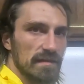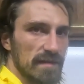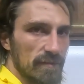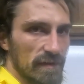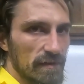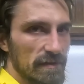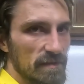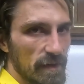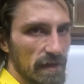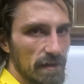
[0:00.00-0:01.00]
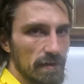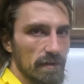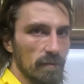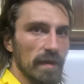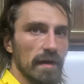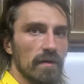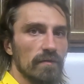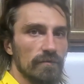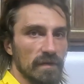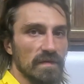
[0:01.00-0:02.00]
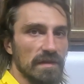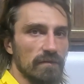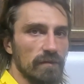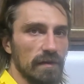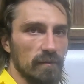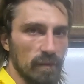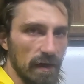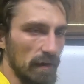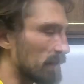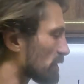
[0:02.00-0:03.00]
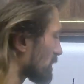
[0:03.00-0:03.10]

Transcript: can typically span about 15 feet pine.